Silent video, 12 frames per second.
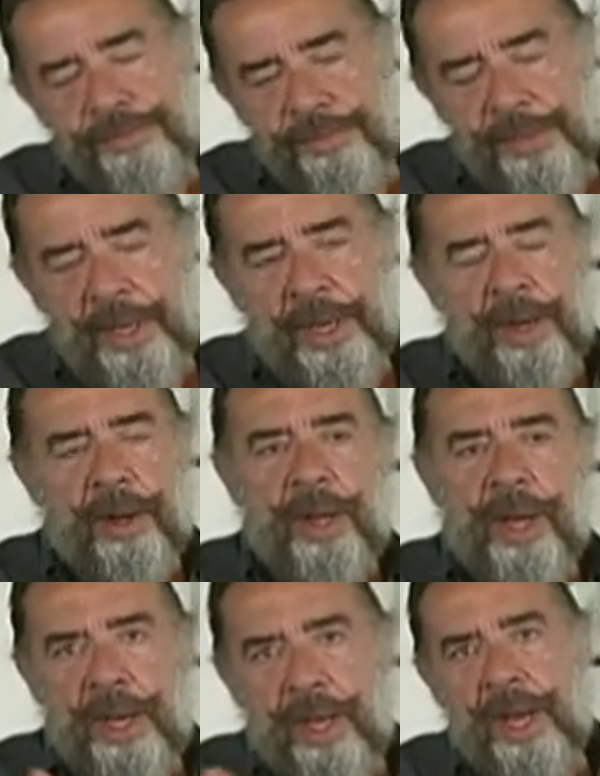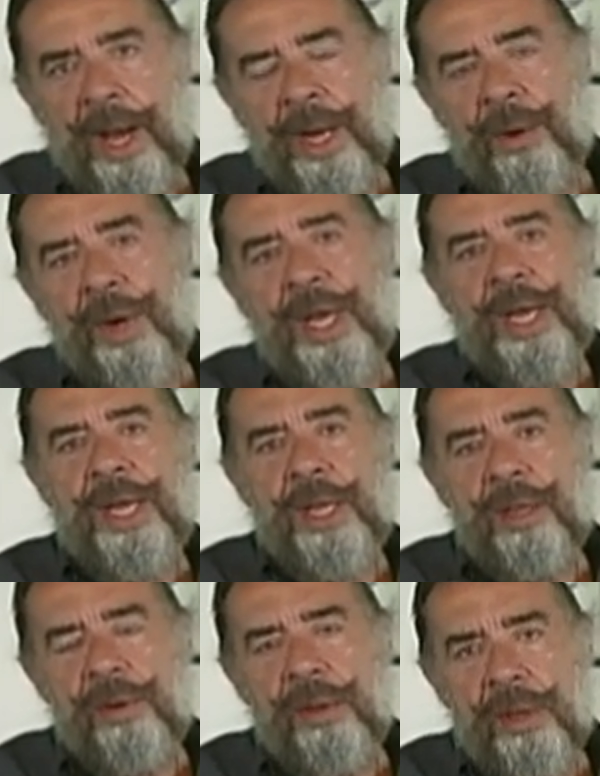You know, I don't want to get
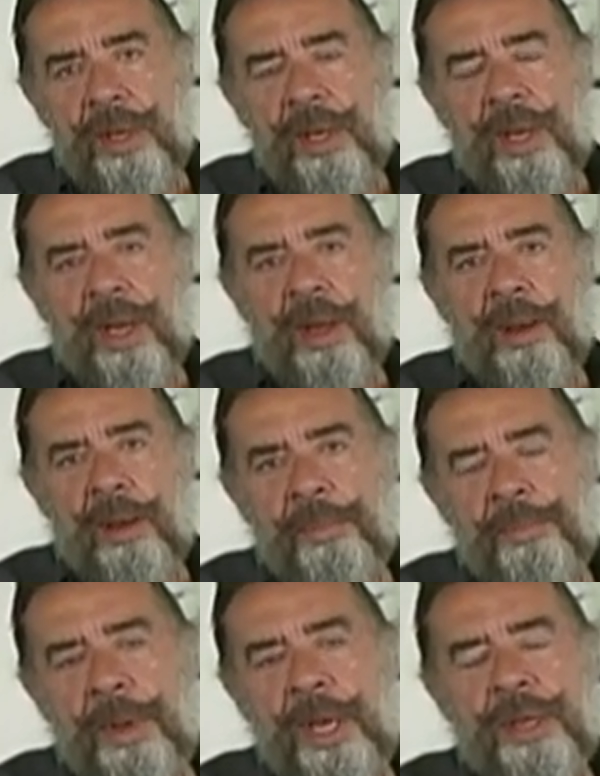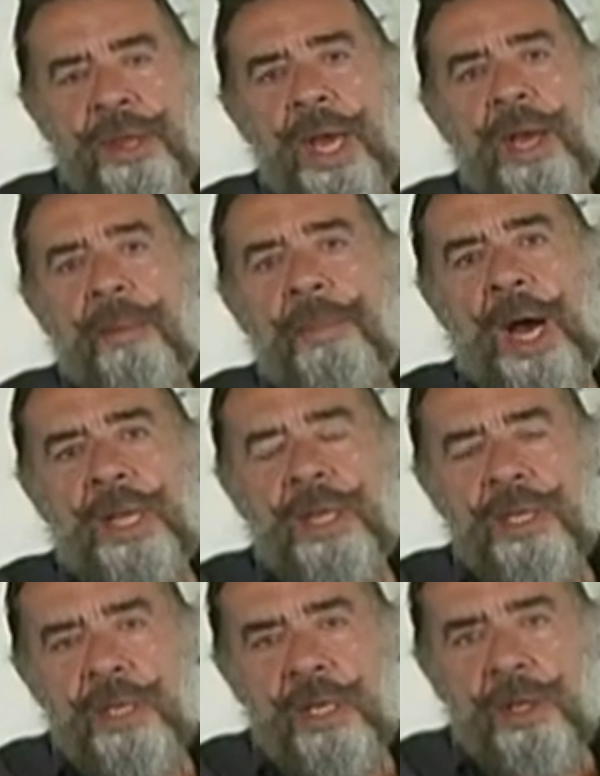into a big thing about
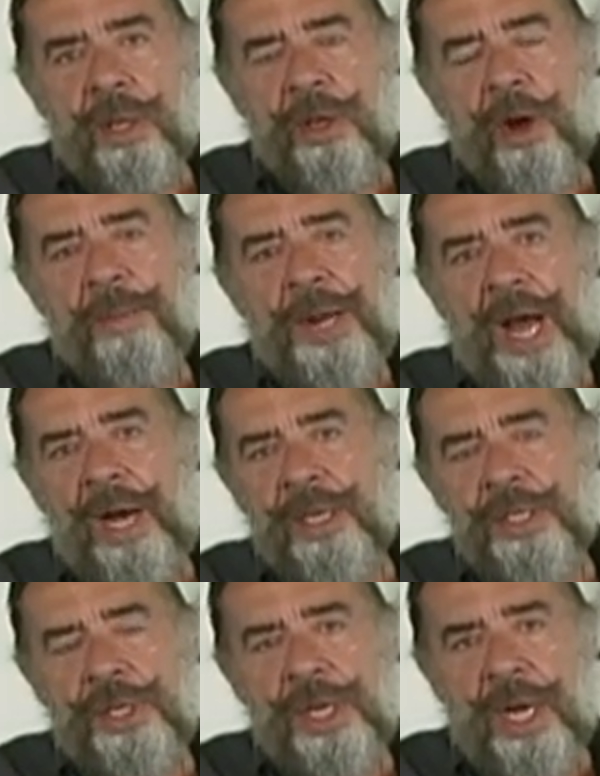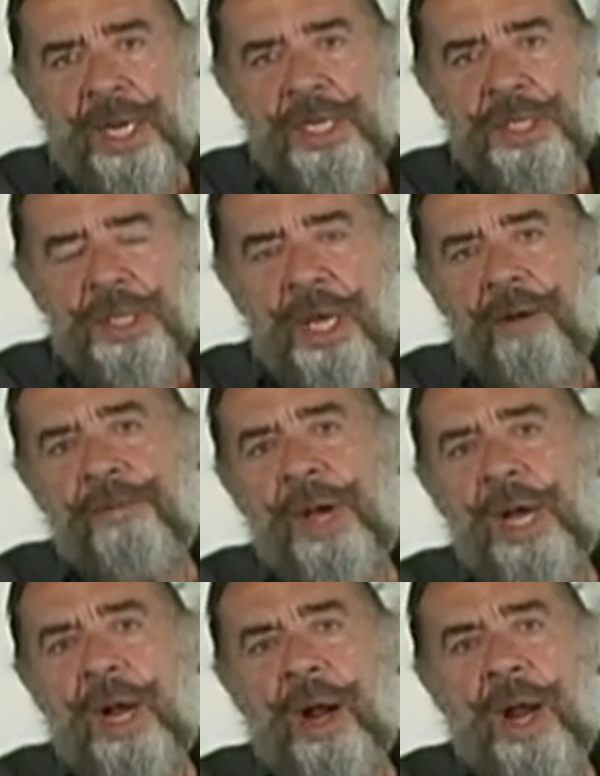the terminology on this stuff,
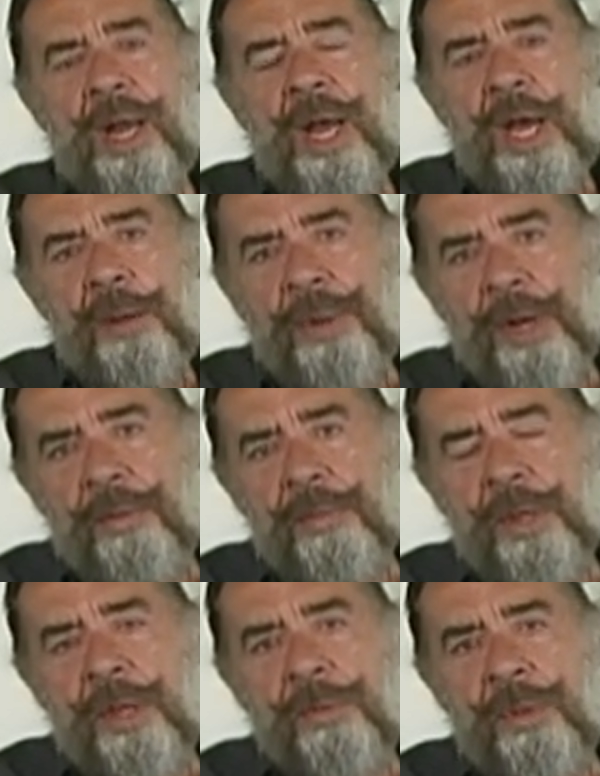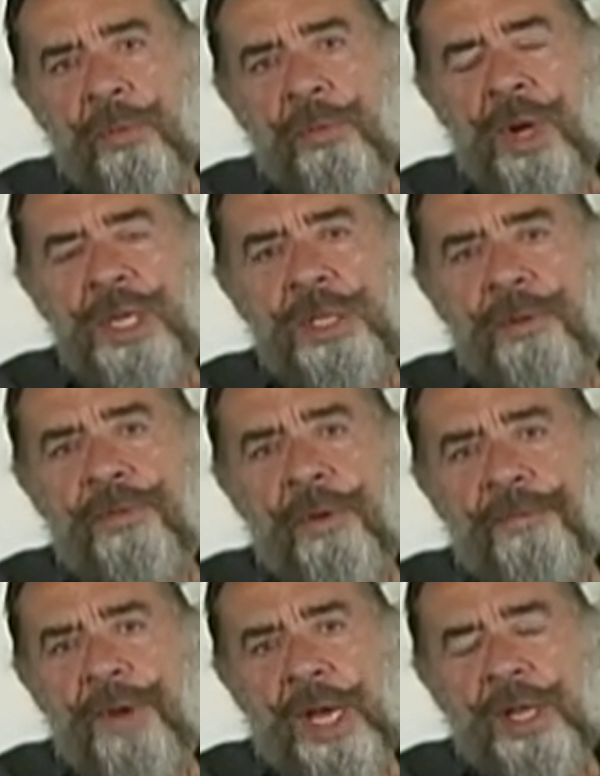all right? But the reason for a
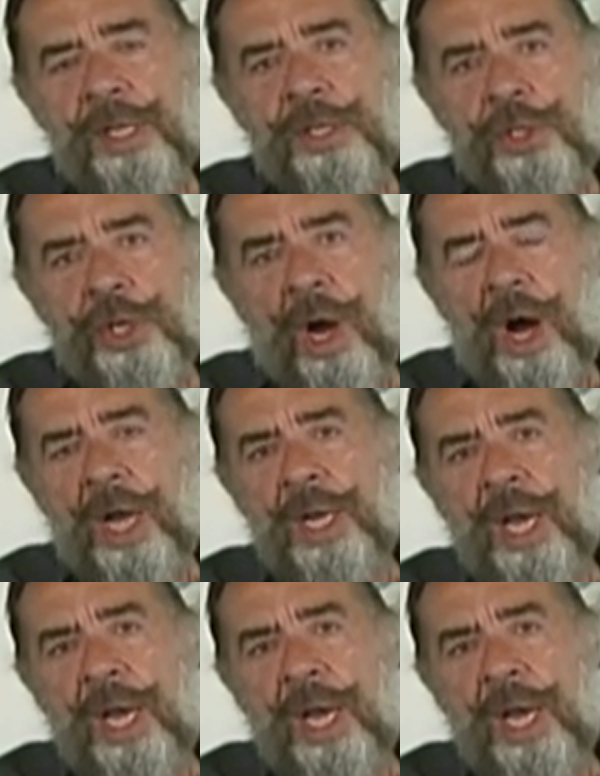vector chart